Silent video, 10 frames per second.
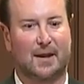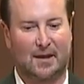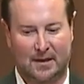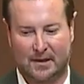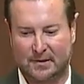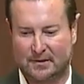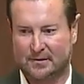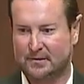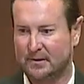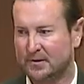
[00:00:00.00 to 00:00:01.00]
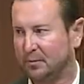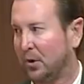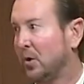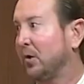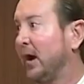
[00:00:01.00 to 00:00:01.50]
and it's this
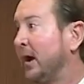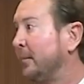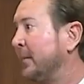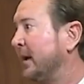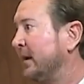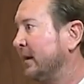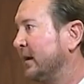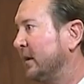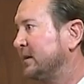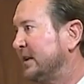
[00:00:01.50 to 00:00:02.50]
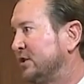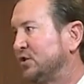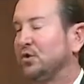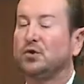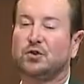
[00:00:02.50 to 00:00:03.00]
program teaches
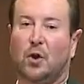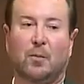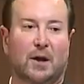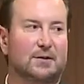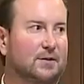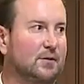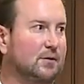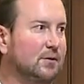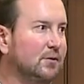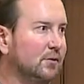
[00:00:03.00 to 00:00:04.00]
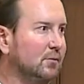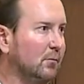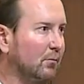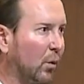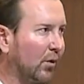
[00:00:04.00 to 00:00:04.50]
you so much to, to do
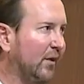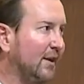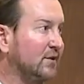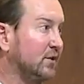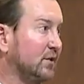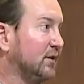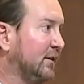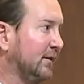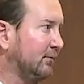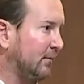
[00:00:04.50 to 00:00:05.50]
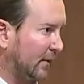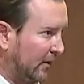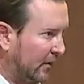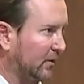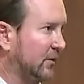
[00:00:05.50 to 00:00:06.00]
more things just than
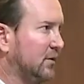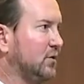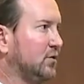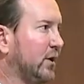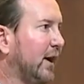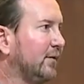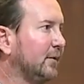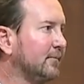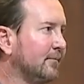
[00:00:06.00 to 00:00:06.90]
other than just driving.